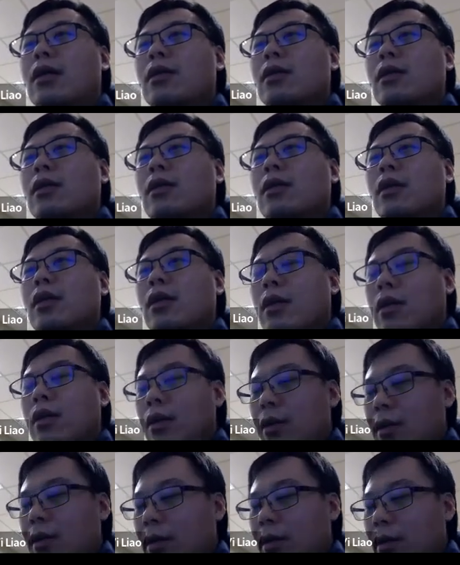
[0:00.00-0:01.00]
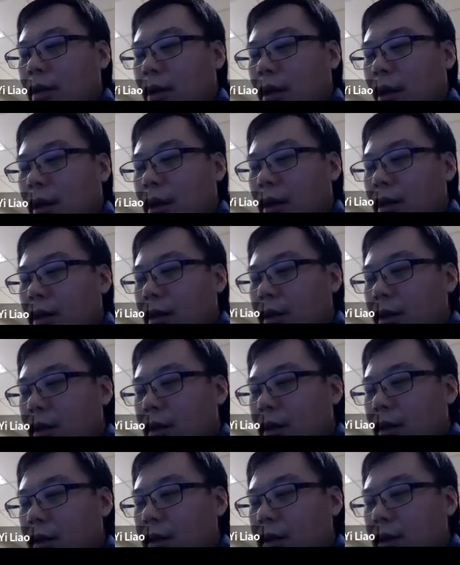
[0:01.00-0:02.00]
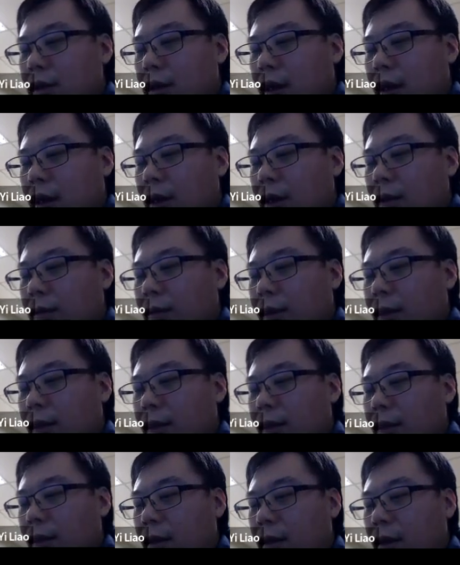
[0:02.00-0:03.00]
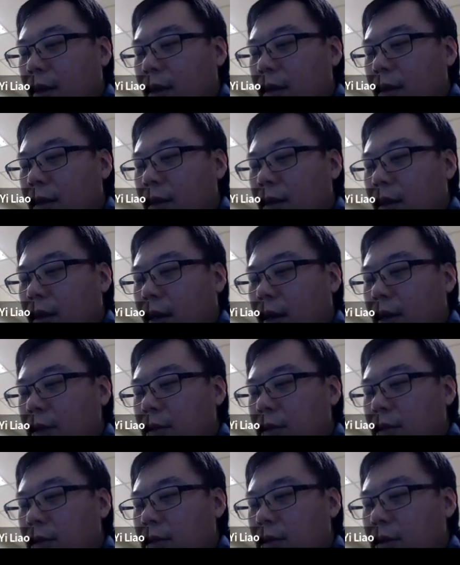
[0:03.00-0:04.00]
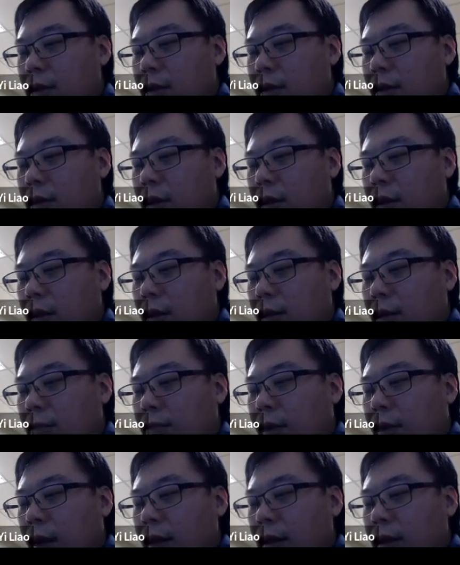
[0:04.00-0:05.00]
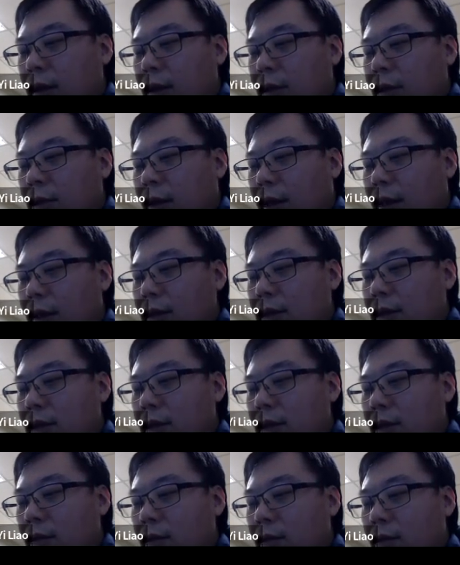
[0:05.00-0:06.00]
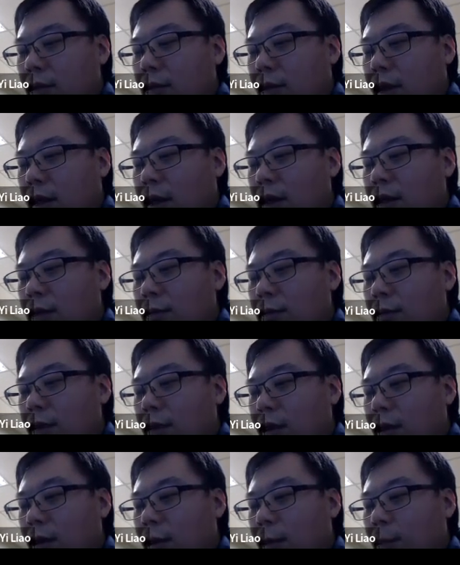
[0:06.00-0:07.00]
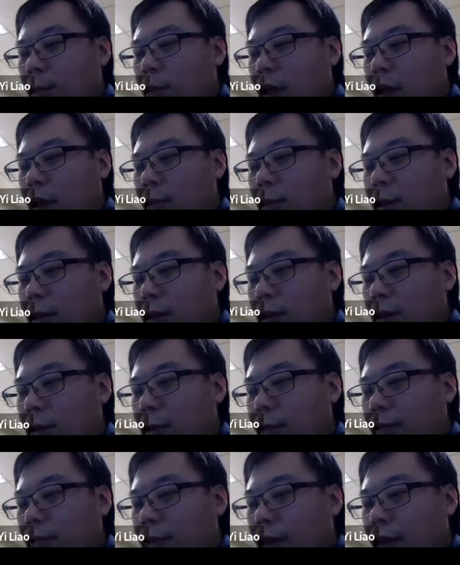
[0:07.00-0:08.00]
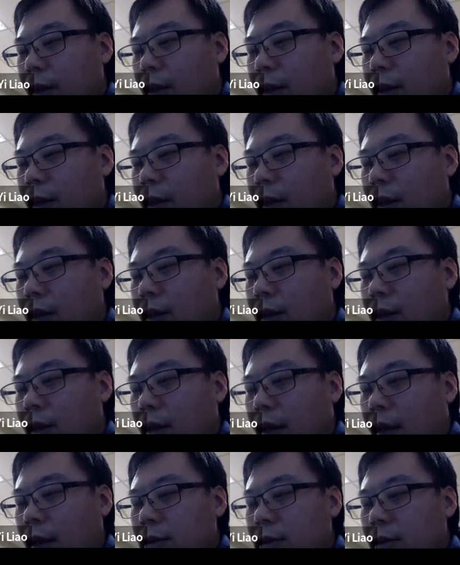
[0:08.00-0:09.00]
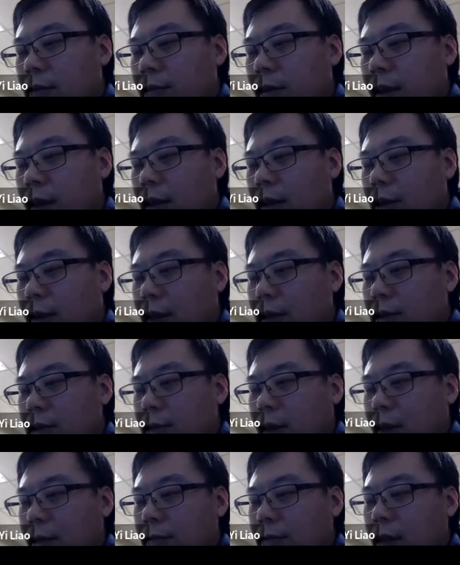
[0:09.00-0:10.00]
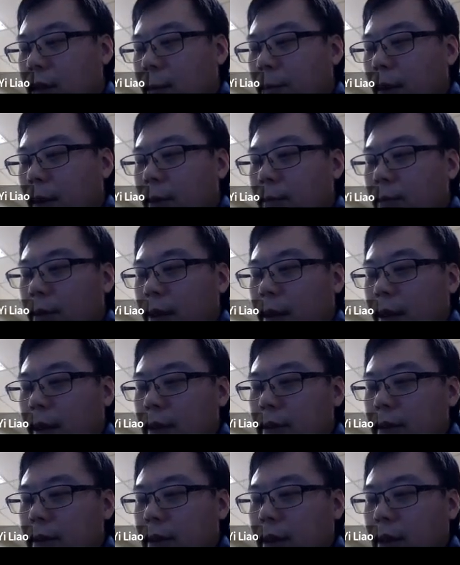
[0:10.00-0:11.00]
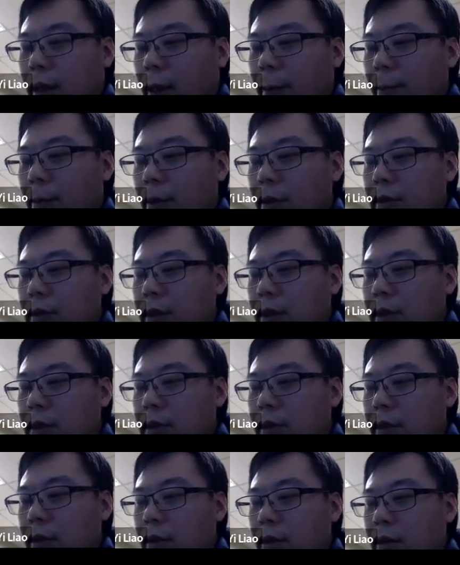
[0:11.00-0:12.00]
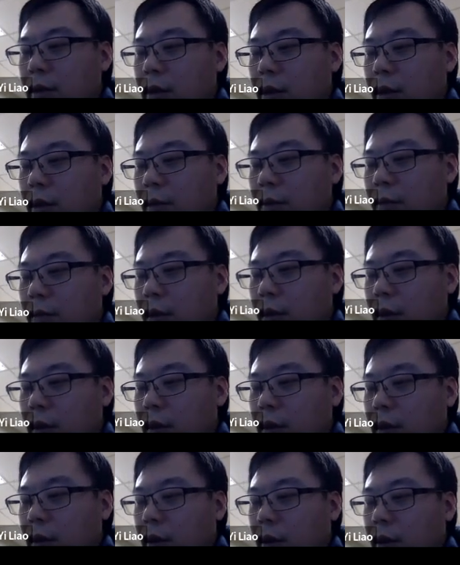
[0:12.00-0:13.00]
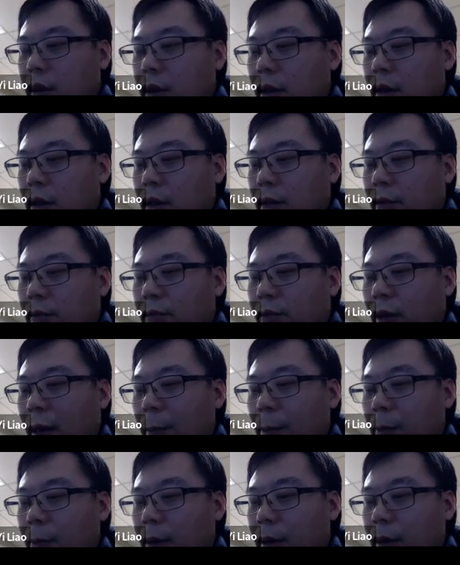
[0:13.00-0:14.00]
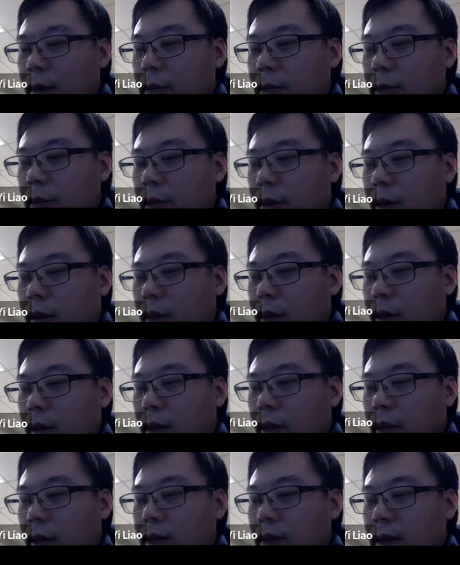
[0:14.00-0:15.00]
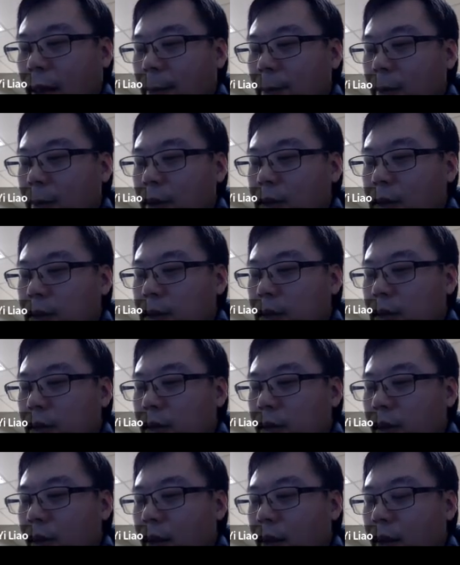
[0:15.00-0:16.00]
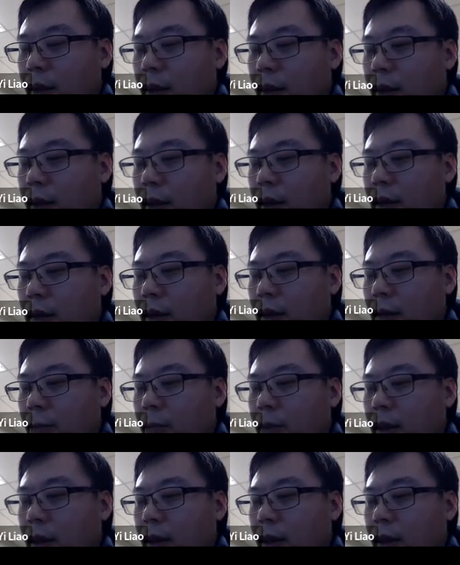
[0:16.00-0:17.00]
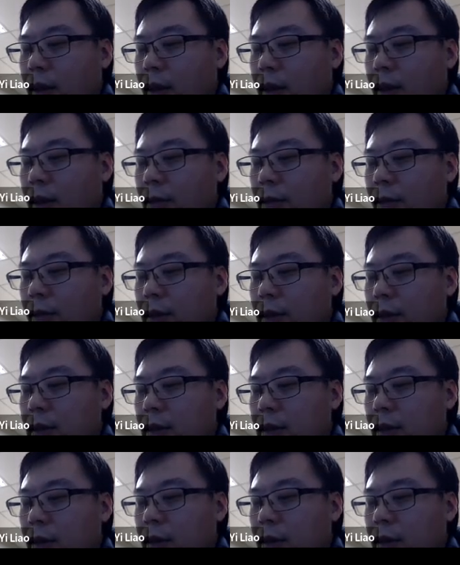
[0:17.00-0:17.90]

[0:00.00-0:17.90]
So the idea is like, then I just factorize one of the map. And I just factorize one of the map as a composition of uh, a fibration, uh, a submersion, and a weak equivalence.